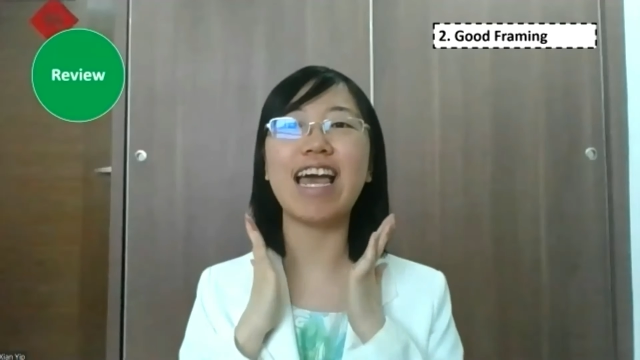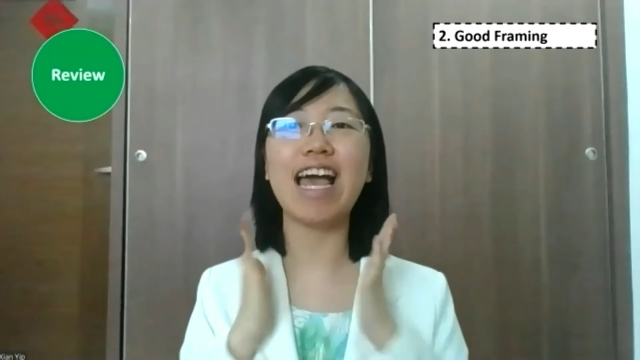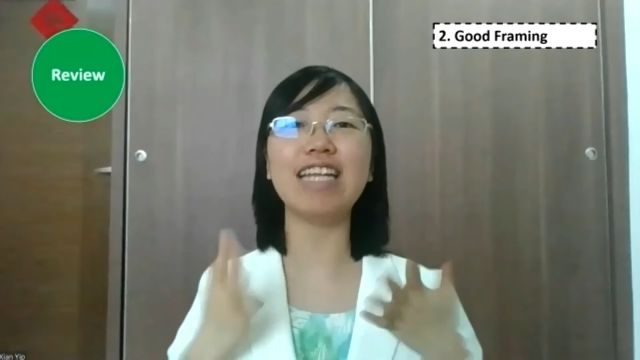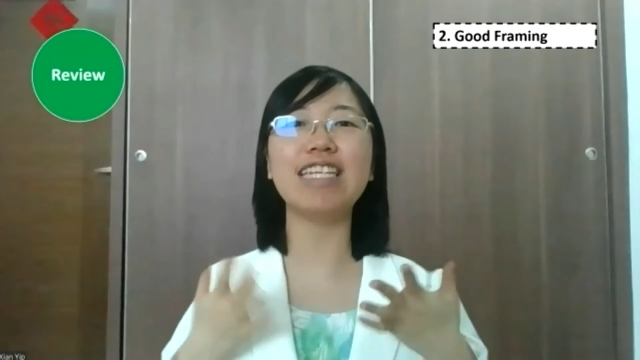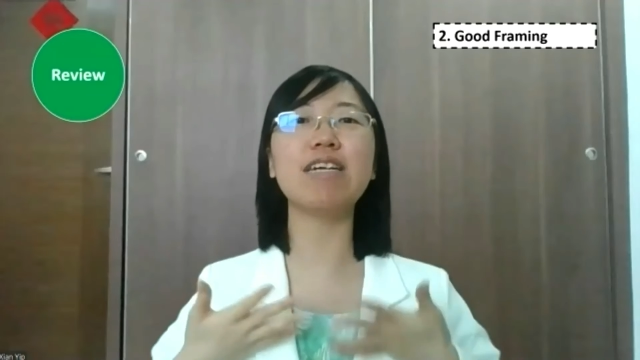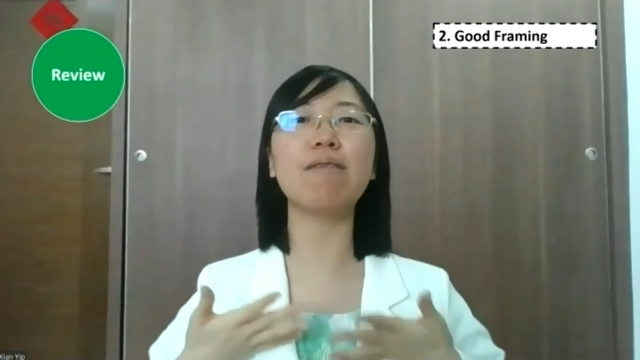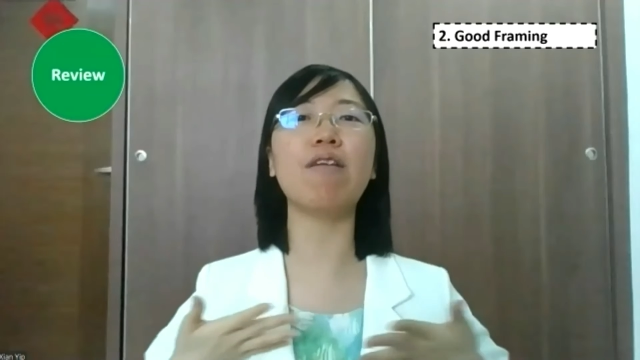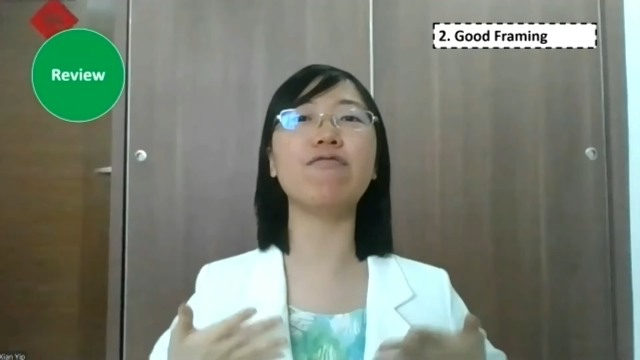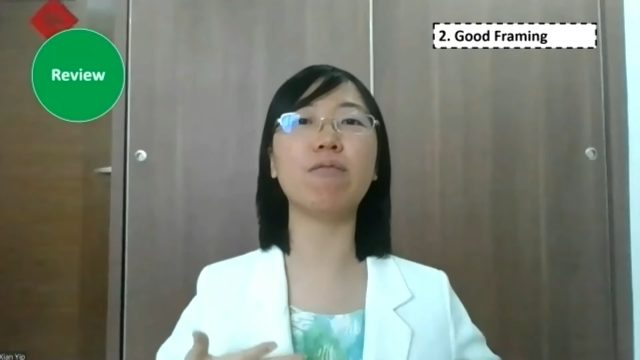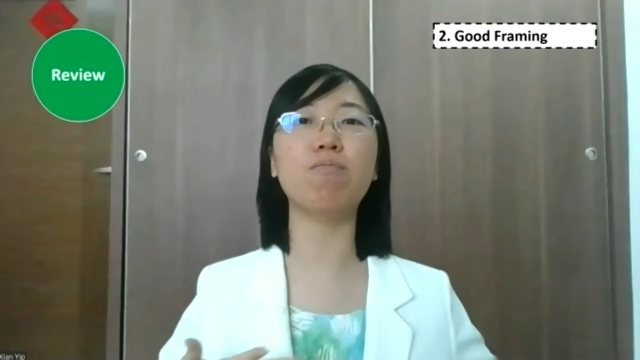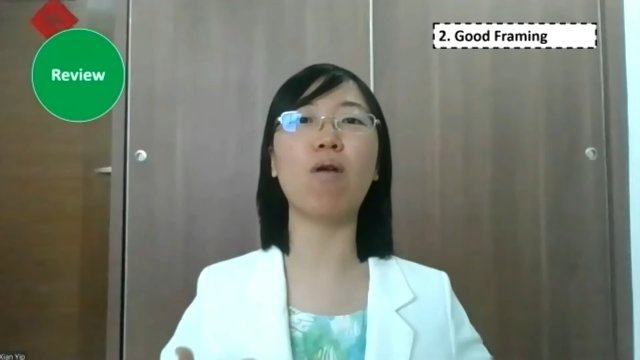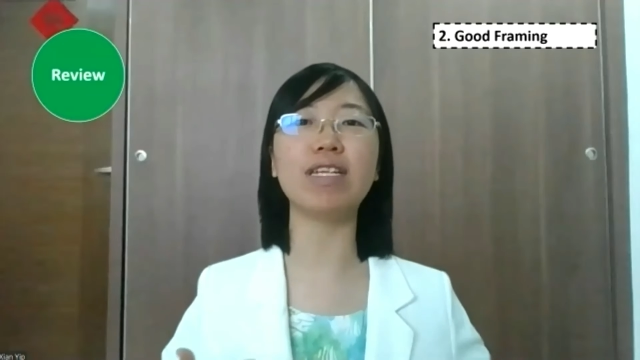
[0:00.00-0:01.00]
and some of
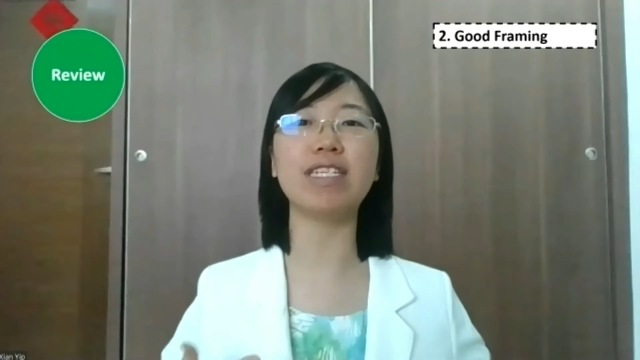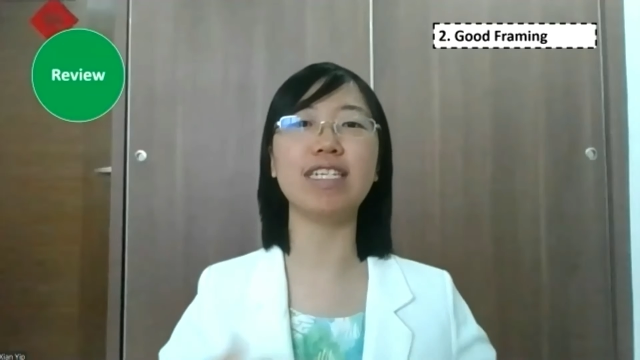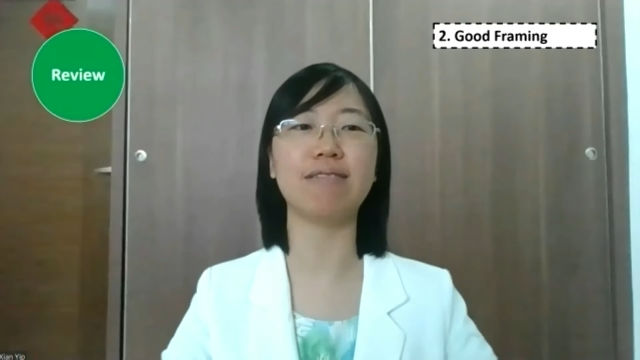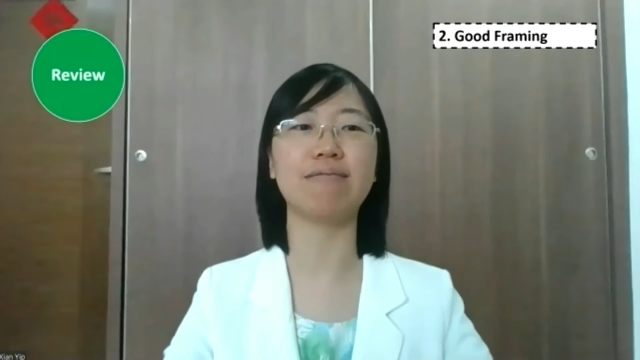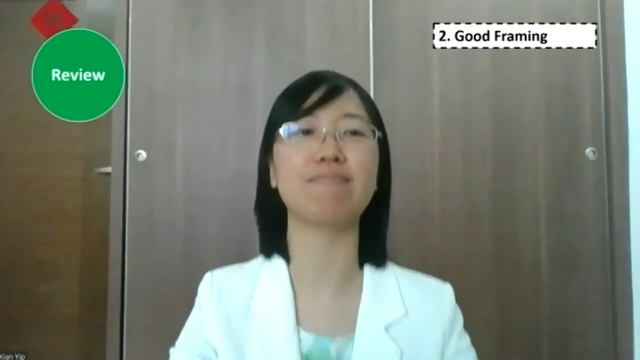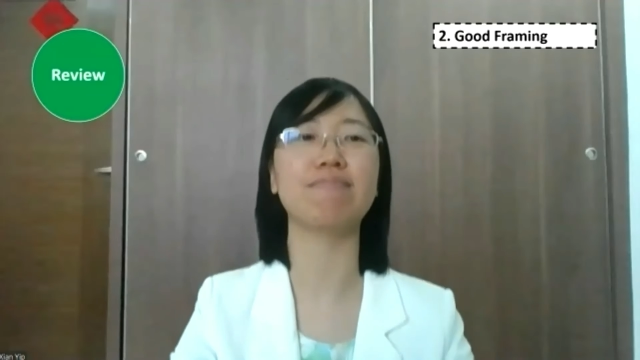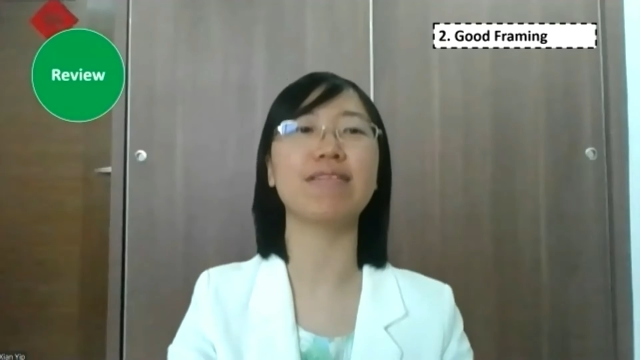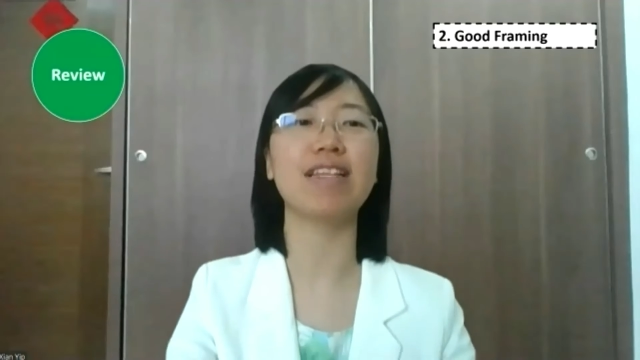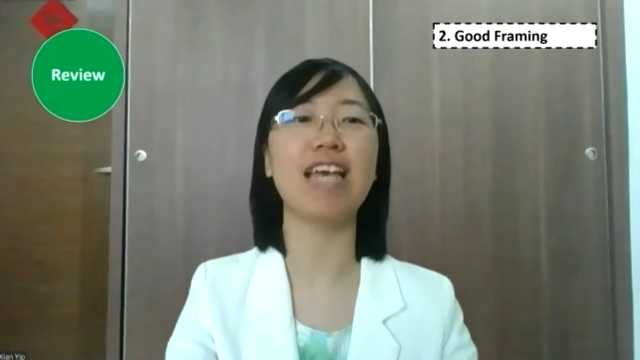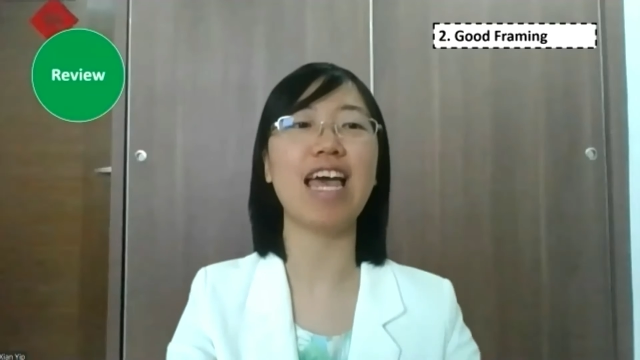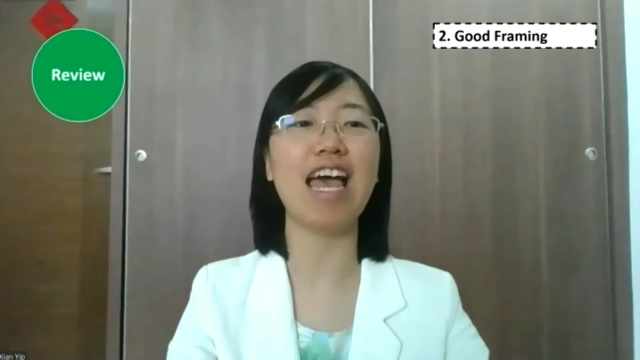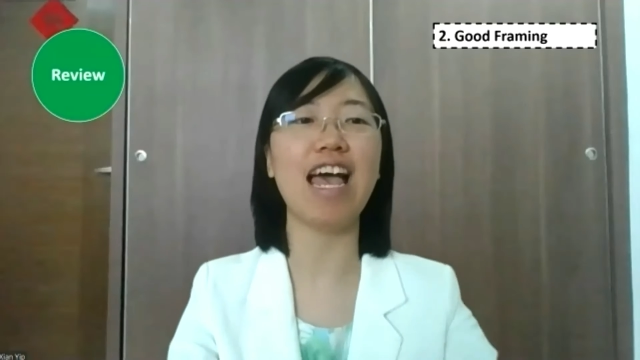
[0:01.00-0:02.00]
your body,
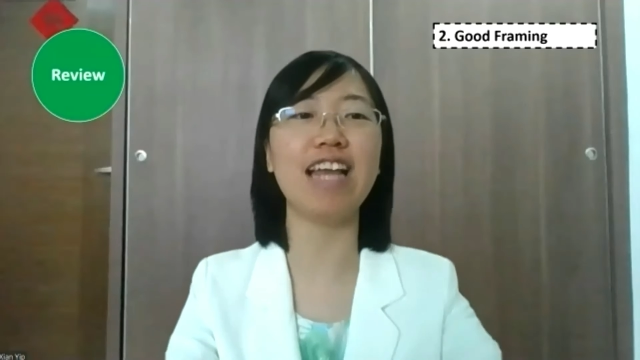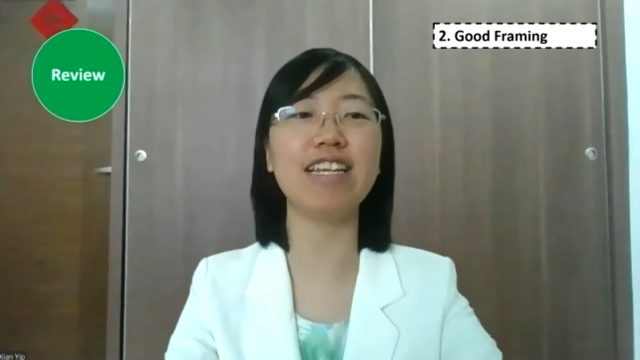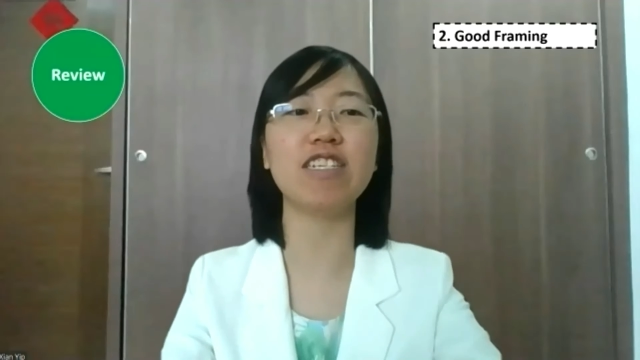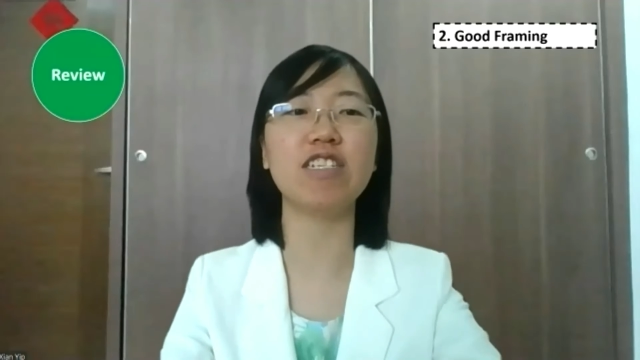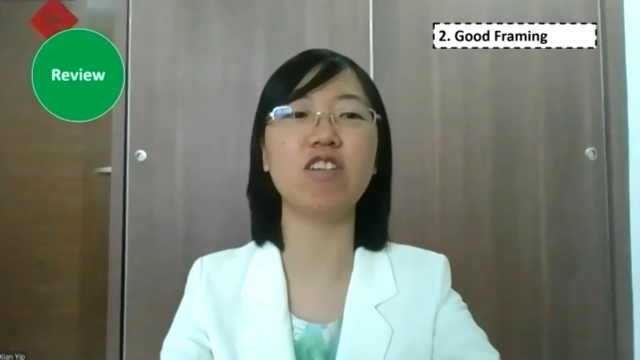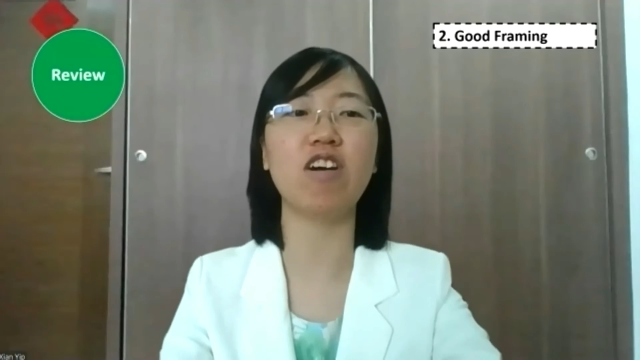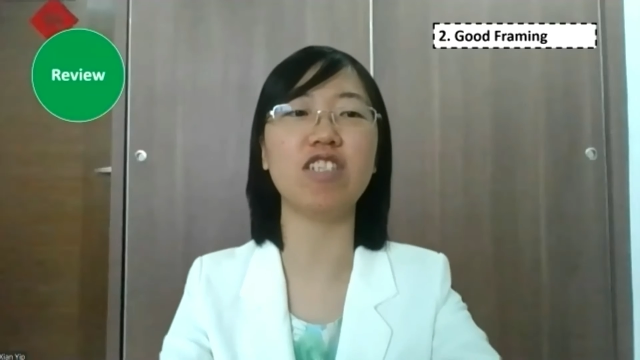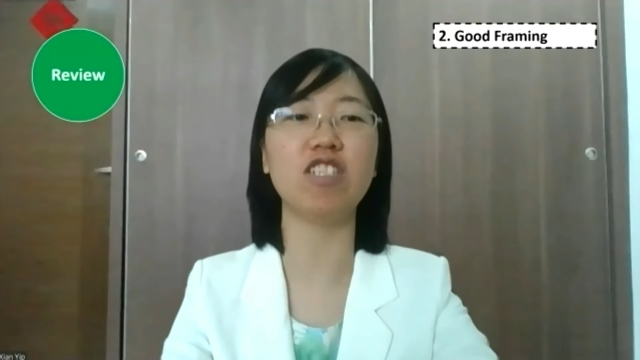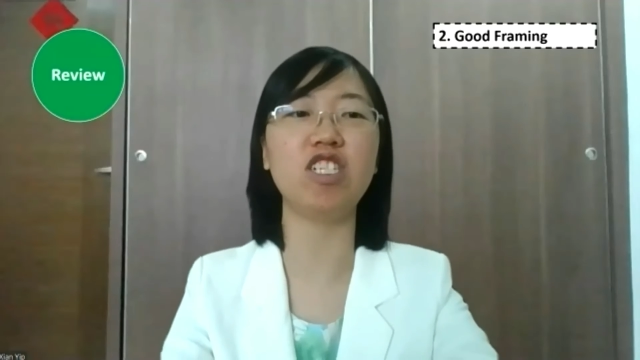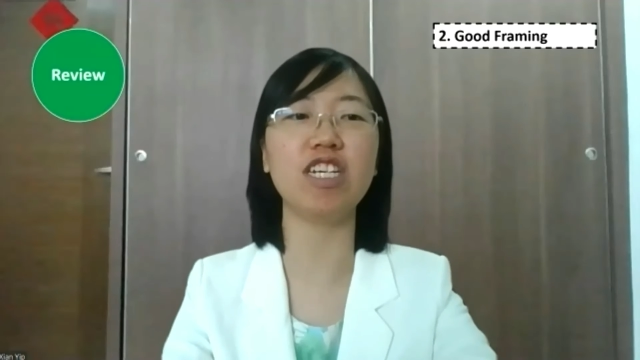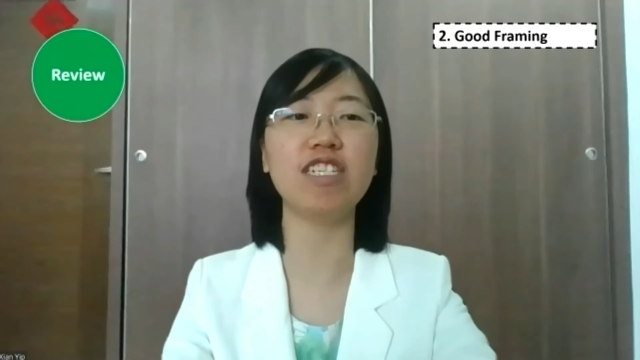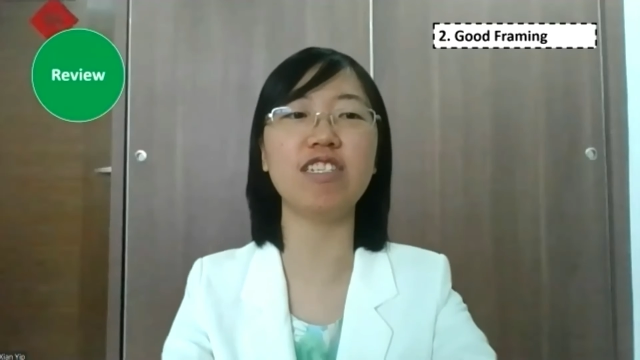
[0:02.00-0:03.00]
and not
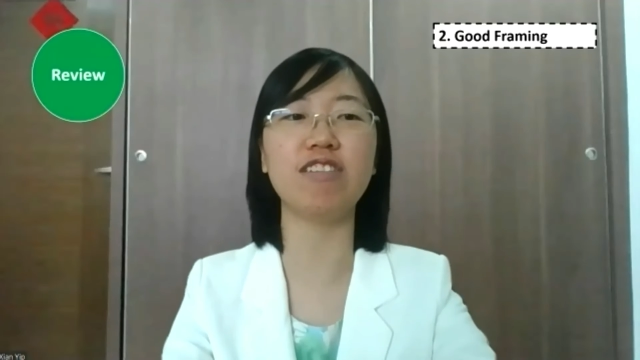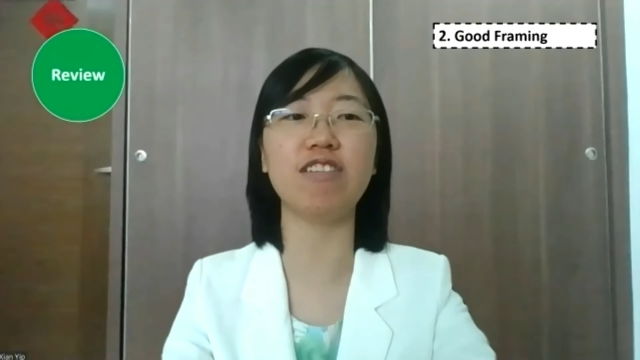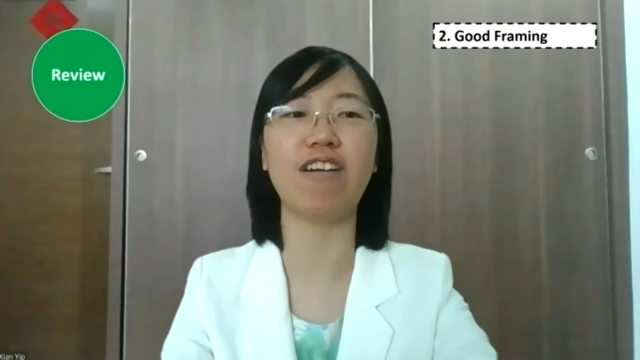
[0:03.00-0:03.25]
just your